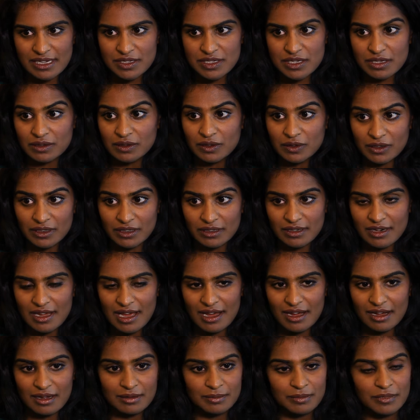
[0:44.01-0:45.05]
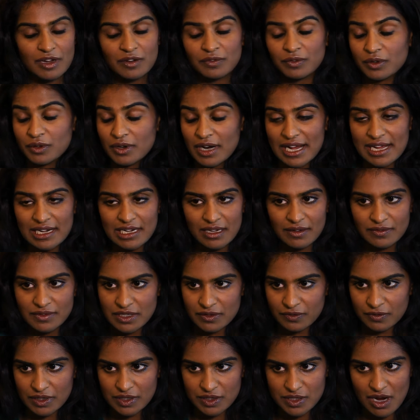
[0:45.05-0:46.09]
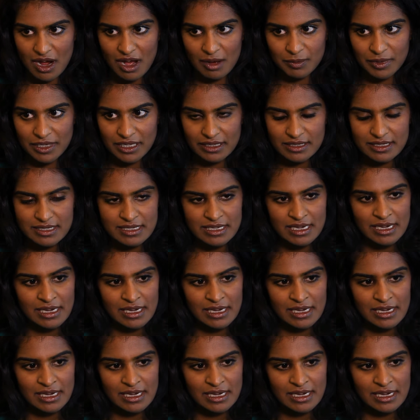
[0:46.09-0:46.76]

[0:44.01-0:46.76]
to learn a variety of different topics.